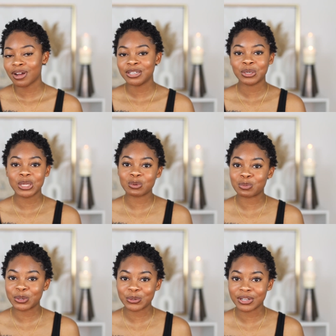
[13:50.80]
I don't even
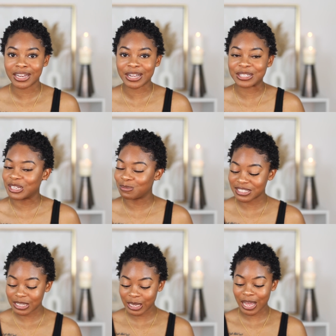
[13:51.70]
put on like a
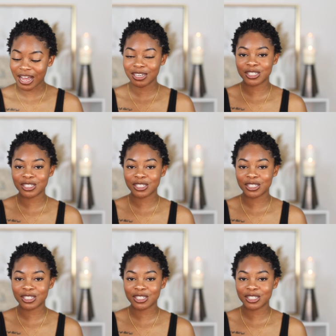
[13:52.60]
lipstick. I